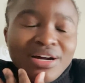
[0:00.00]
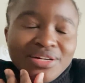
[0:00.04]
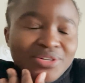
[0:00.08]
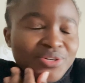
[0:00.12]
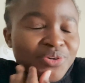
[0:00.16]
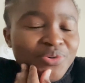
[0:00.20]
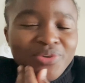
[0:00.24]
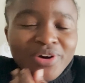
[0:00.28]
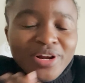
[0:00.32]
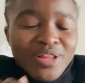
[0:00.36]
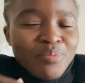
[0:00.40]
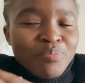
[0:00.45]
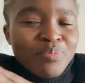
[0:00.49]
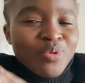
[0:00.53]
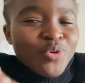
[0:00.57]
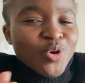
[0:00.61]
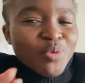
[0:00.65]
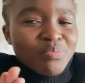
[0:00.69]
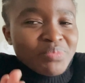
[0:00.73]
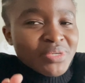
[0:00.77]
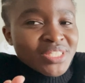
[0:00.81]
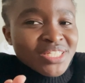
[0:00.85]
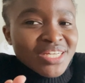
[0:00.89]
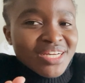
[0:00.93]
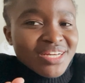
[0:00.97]
Don't worry, the book will
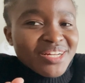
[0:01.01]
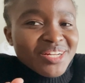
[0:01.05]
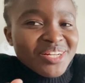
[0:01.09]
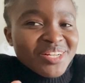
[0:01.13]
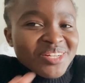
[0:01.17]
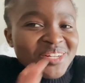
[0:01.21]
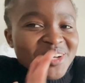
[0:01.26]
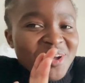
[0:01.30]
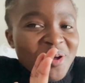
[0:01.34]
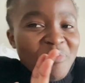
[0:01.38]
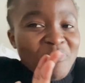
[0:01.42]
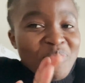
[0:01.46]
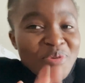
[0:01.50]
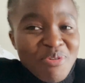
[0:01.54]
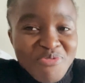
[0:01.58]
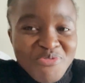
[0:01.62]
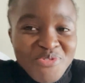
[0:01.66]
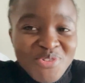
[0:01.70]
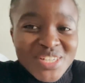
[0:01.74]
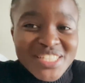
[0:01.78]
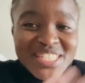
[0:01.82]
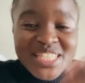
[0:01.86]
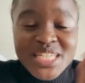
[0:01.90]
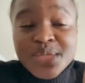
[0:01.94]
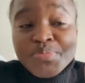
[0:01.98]
be done
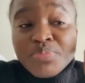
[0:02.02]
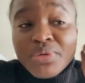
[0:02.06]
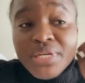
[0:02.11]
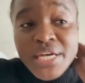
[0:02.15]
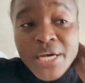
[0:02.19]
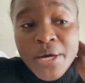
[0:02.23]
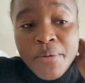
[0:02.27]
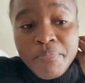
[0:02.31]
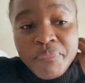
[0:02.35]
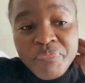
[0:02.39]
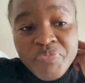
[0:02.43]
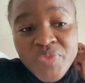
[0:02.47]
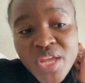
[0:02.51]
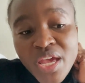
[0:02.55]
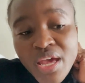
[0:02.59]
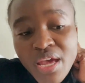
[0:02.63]
before 6 p.m.